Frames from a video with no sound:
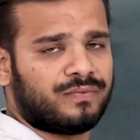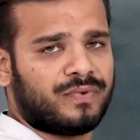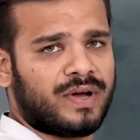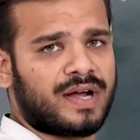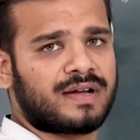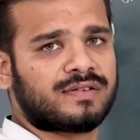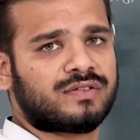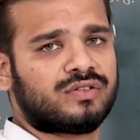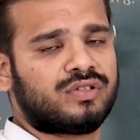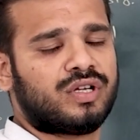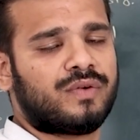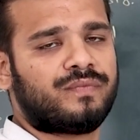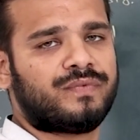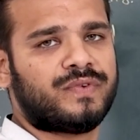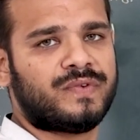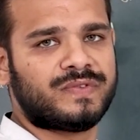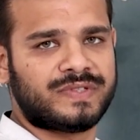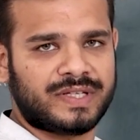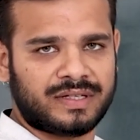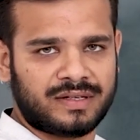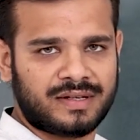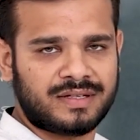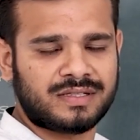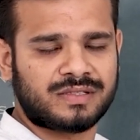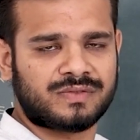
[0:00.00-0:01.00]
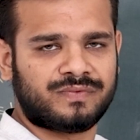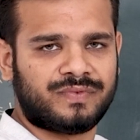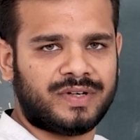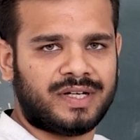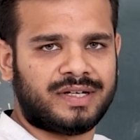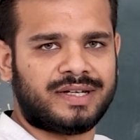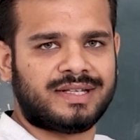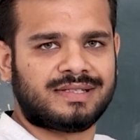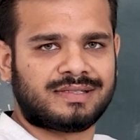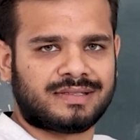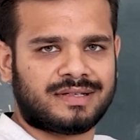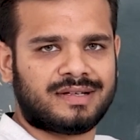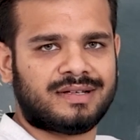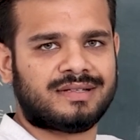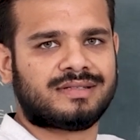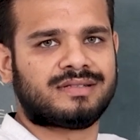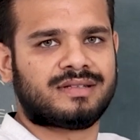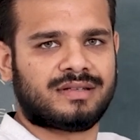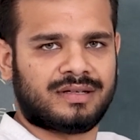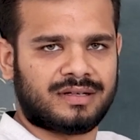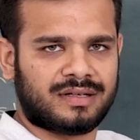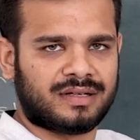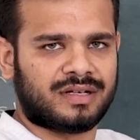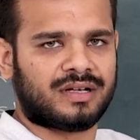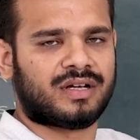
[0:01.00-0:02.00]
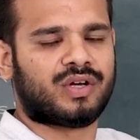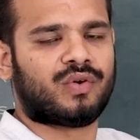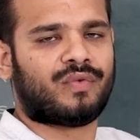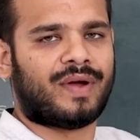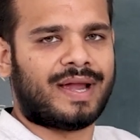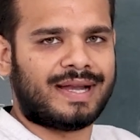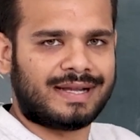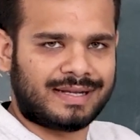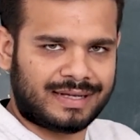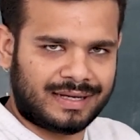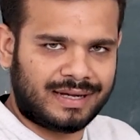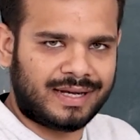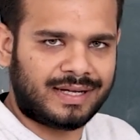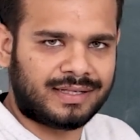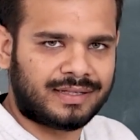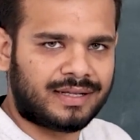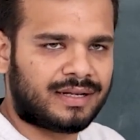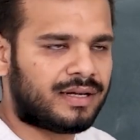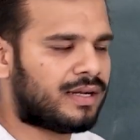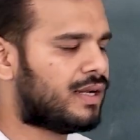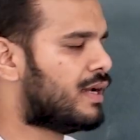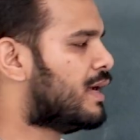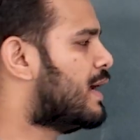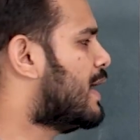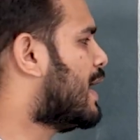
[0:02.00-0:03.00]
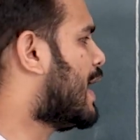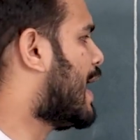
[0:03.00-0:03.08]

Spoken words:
function of nucellus we'll discuss quite later.